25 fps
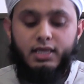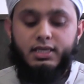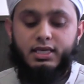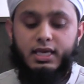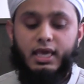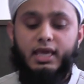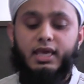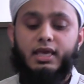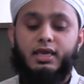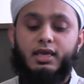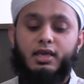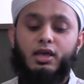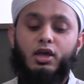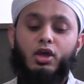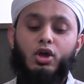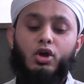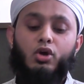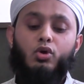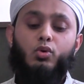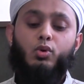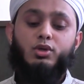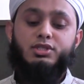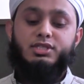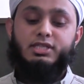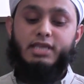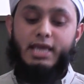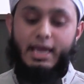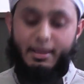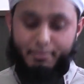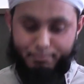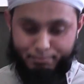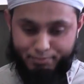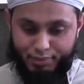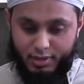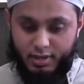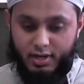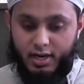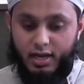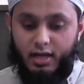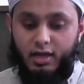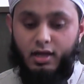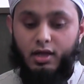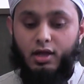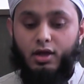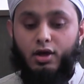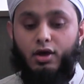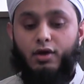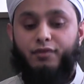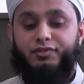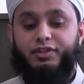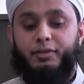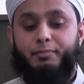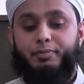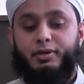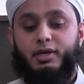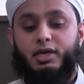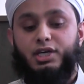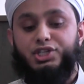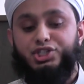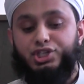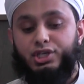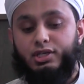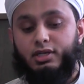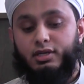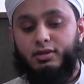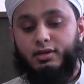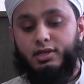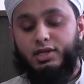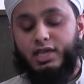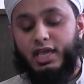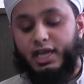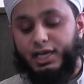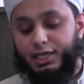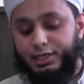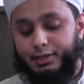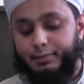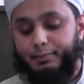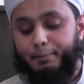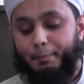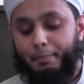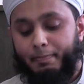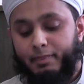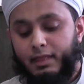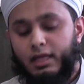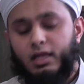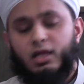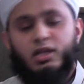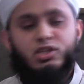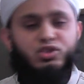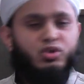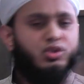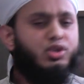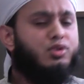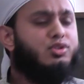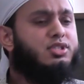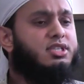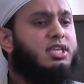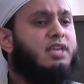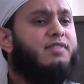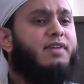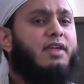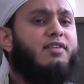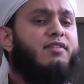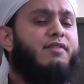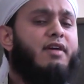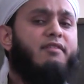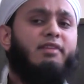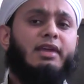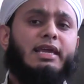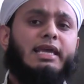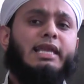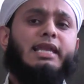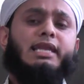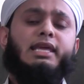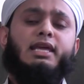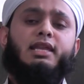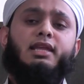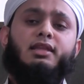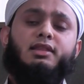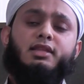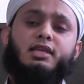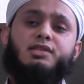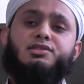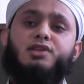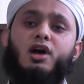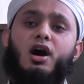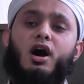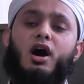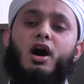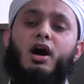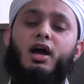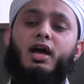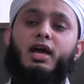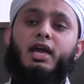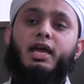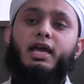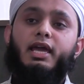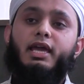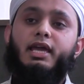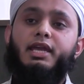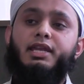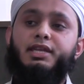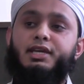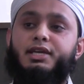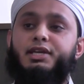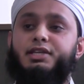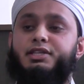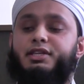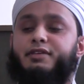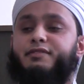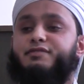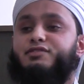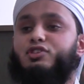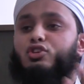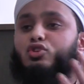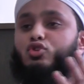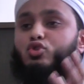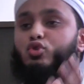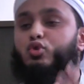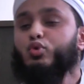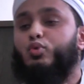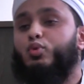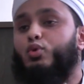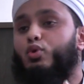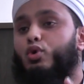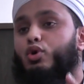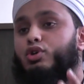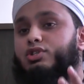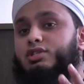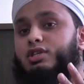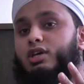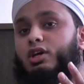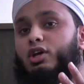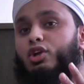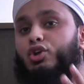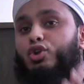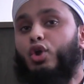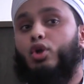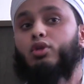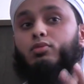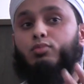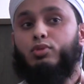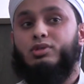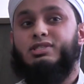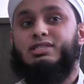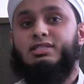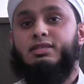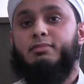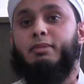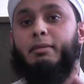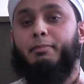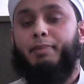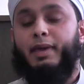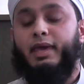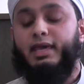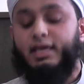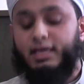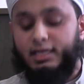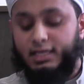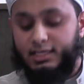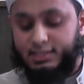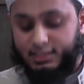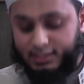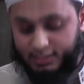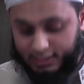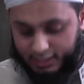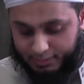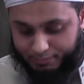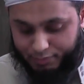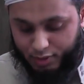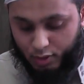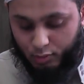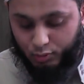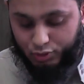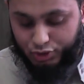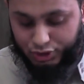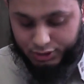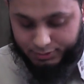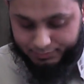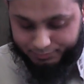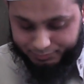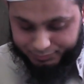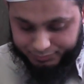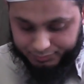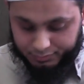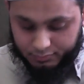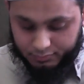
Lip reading: king, who was the emperor of the Persian kingdom. So you see very, very clearly these are indicatives towards non-Muslim and paganistic approach.